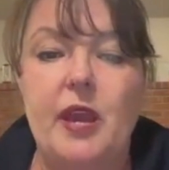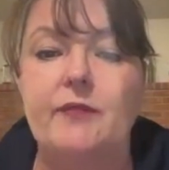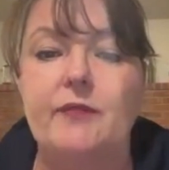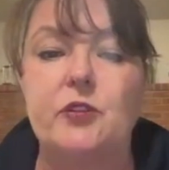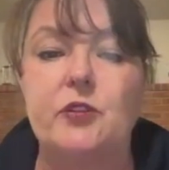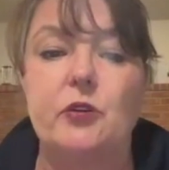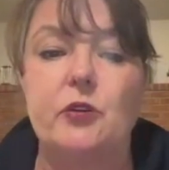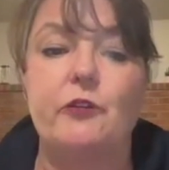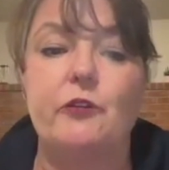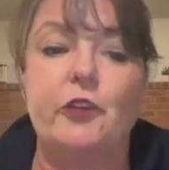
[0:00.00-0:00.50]

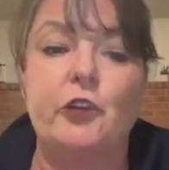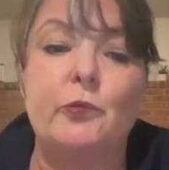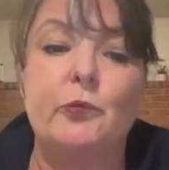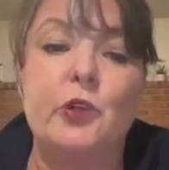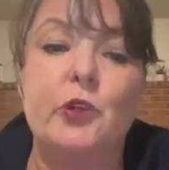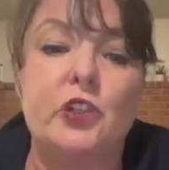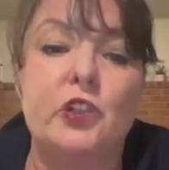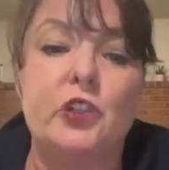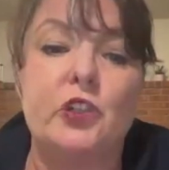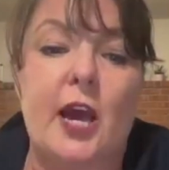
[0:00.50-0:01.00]
After a few
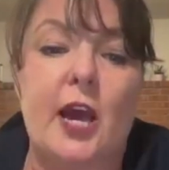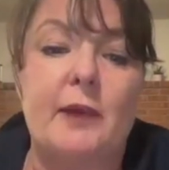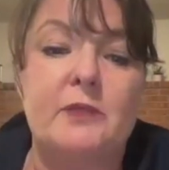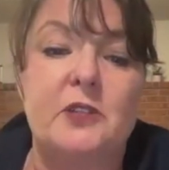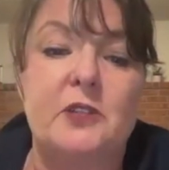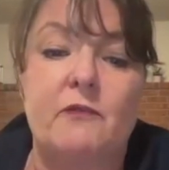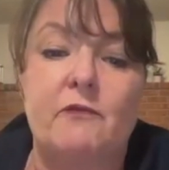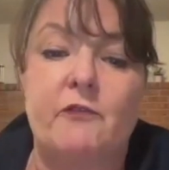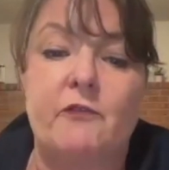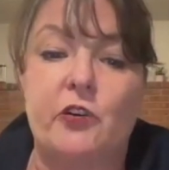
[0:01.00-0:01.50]
more
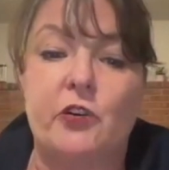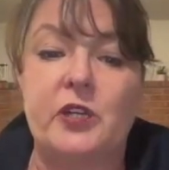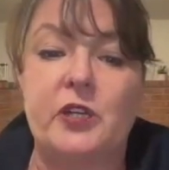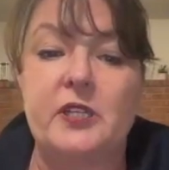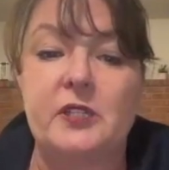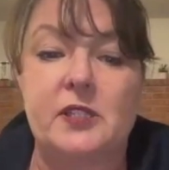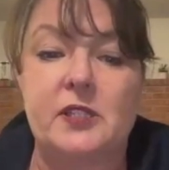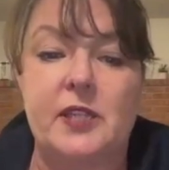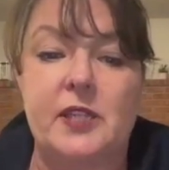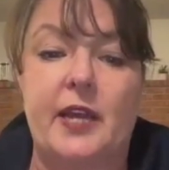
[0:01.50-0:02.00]
jobs in
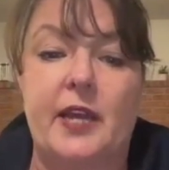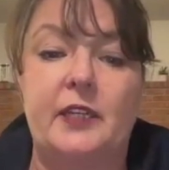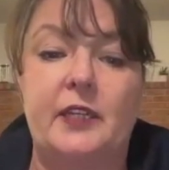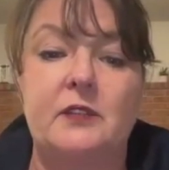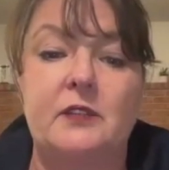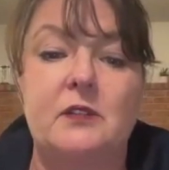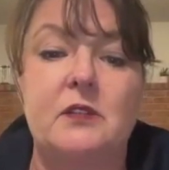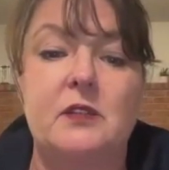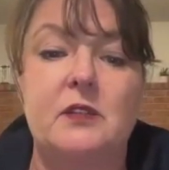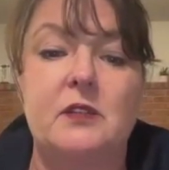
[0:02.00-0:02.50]
various
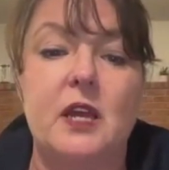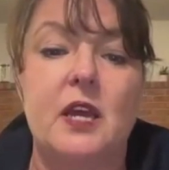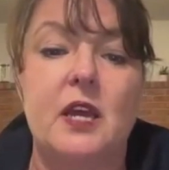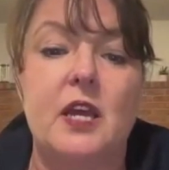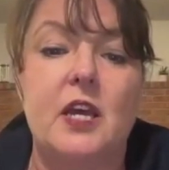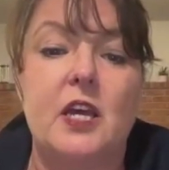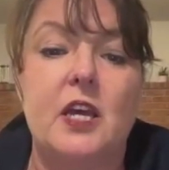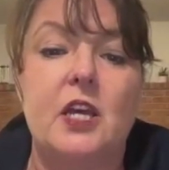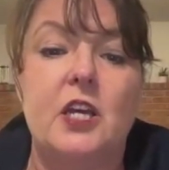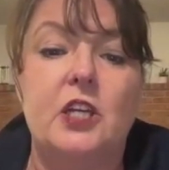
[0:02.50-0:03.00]
settings,
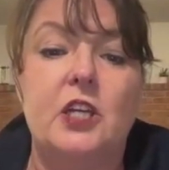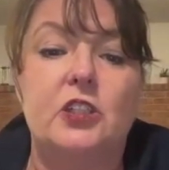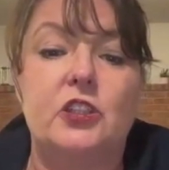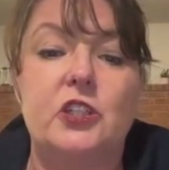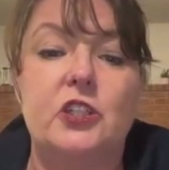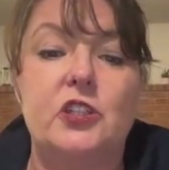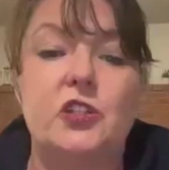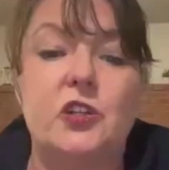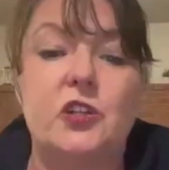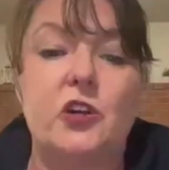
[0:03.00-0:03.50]

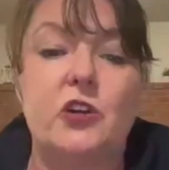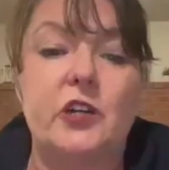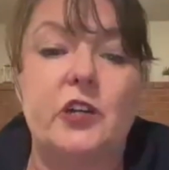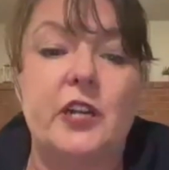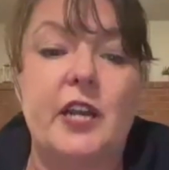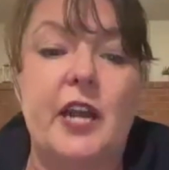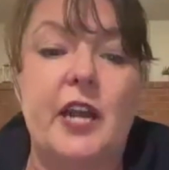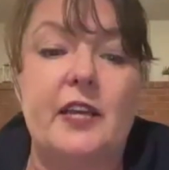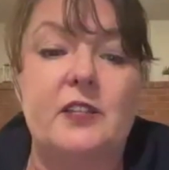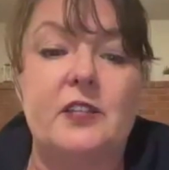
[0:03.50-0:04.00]
she
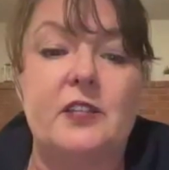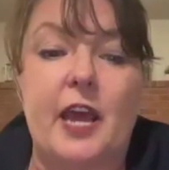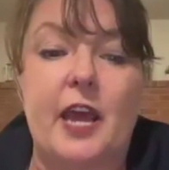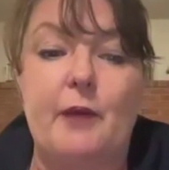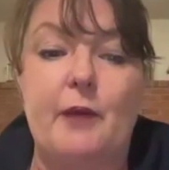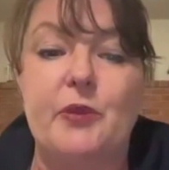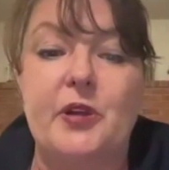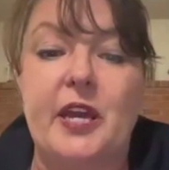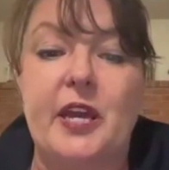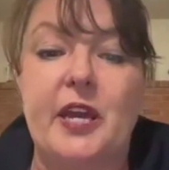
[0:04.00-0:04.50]
started as an
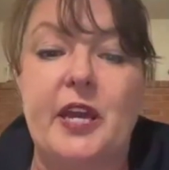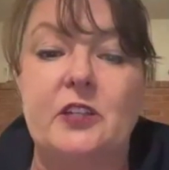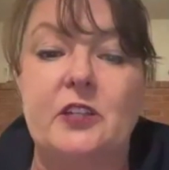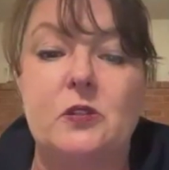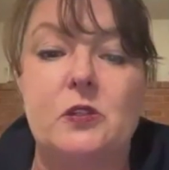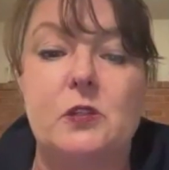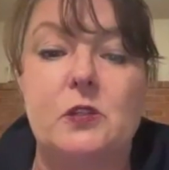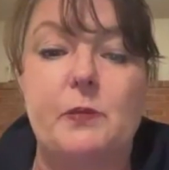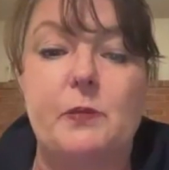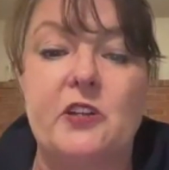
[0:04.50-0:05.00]

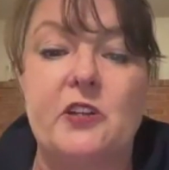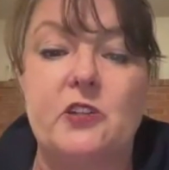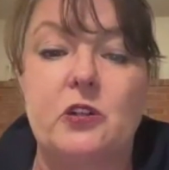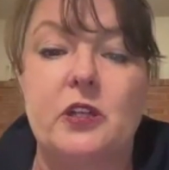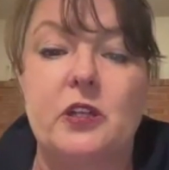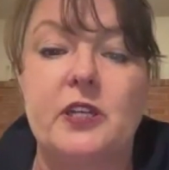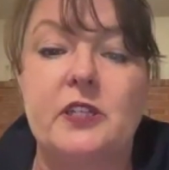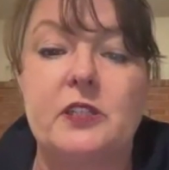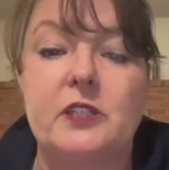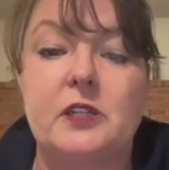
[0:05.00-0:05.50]
applications
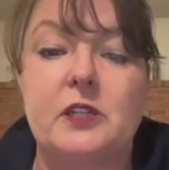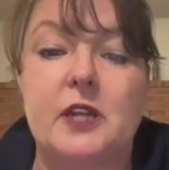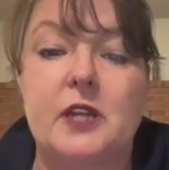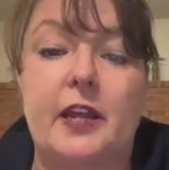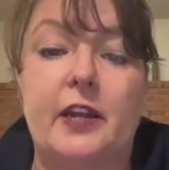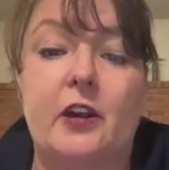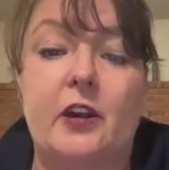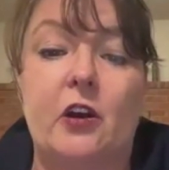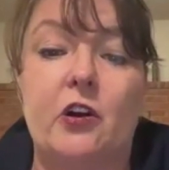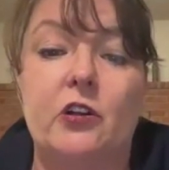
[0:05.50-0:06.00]
specialist
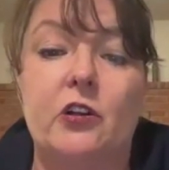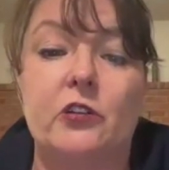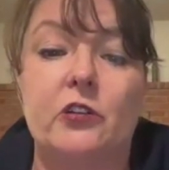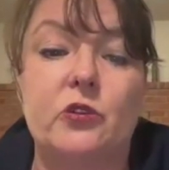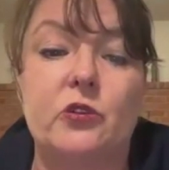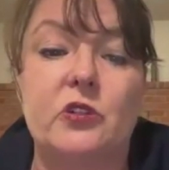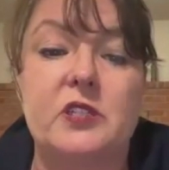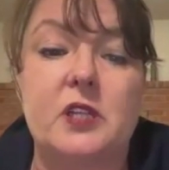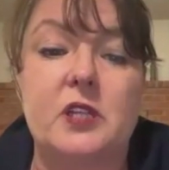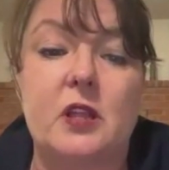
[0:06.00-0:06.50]
at
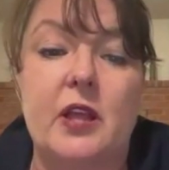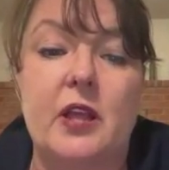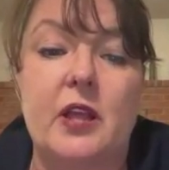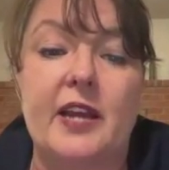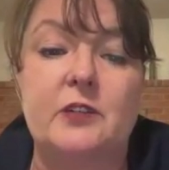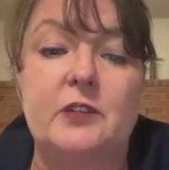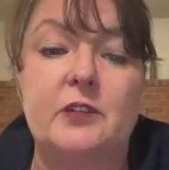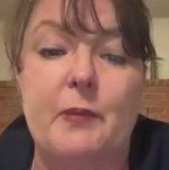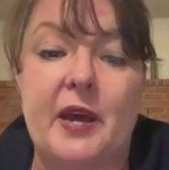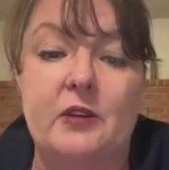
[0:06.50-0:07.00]
Ultra
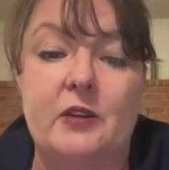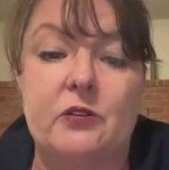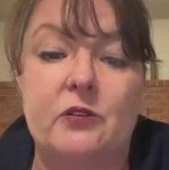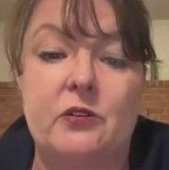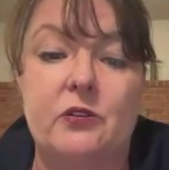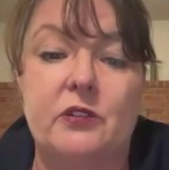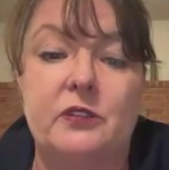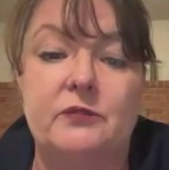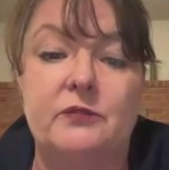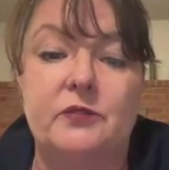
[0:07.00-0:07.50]
Select
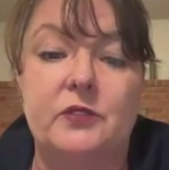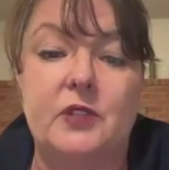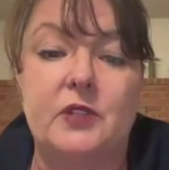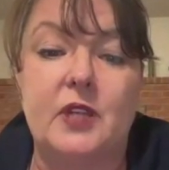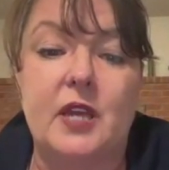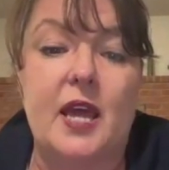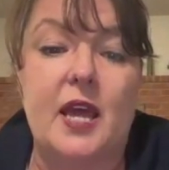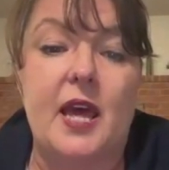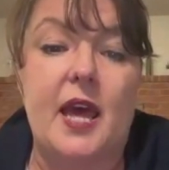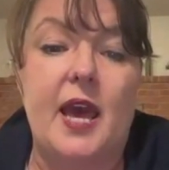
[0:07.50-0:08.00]
Medical.
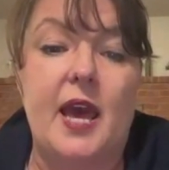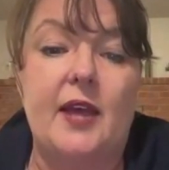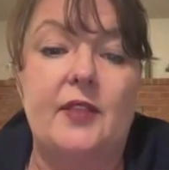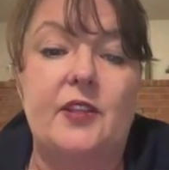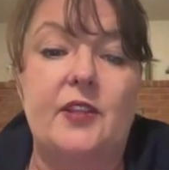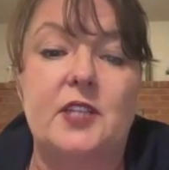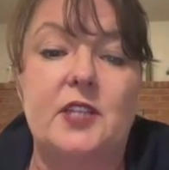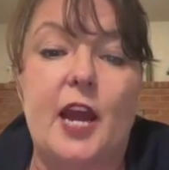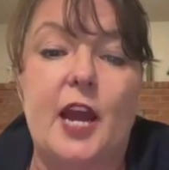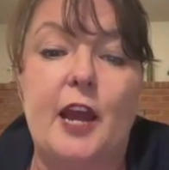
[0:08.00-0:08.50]
At
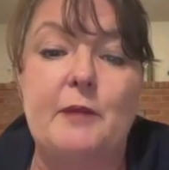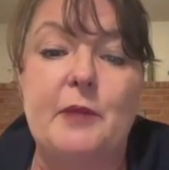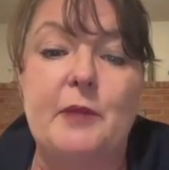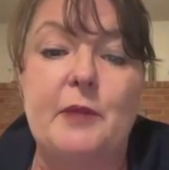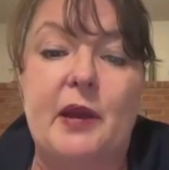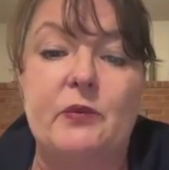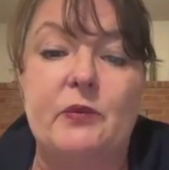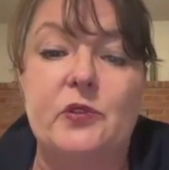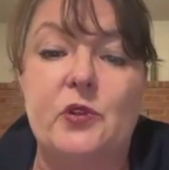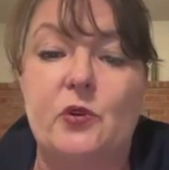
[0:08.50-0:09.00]
the time,
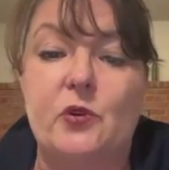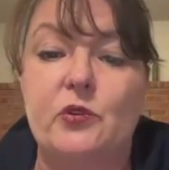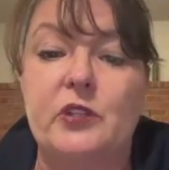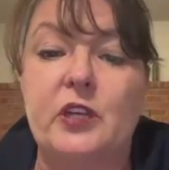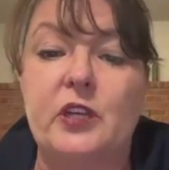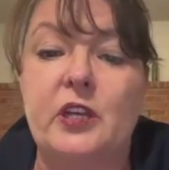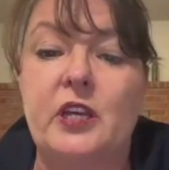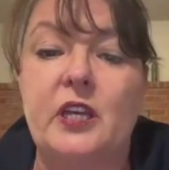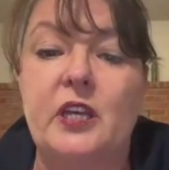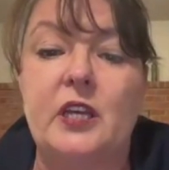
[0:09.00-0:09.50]

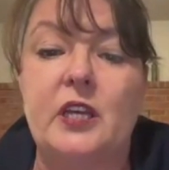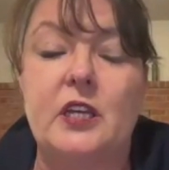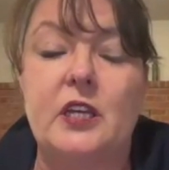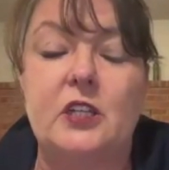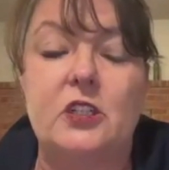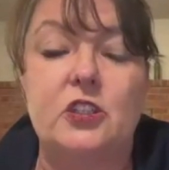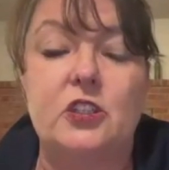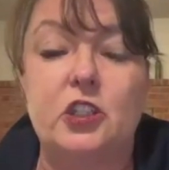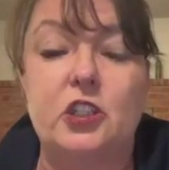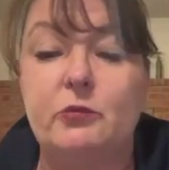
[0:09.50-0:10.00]

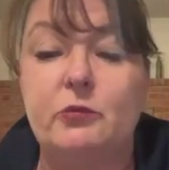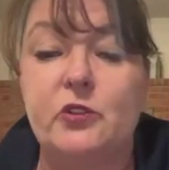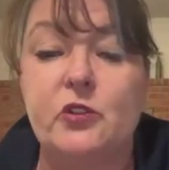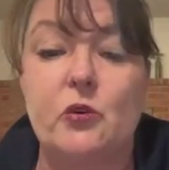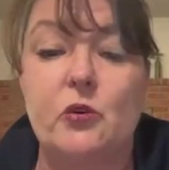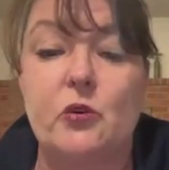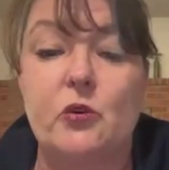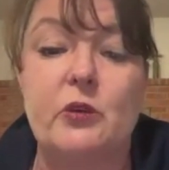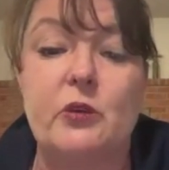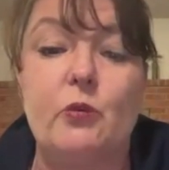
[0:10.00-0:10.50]
she was
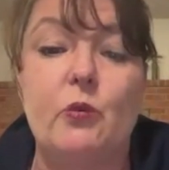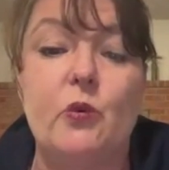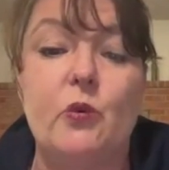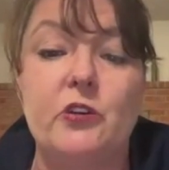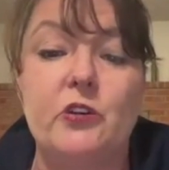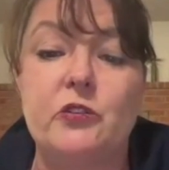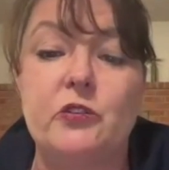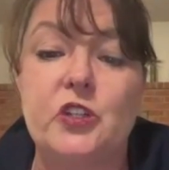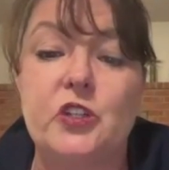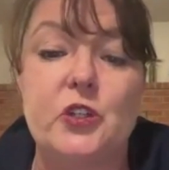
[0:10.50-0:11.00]
only
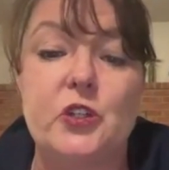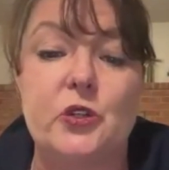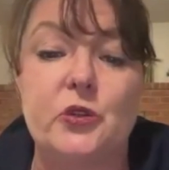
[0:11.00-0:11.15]
one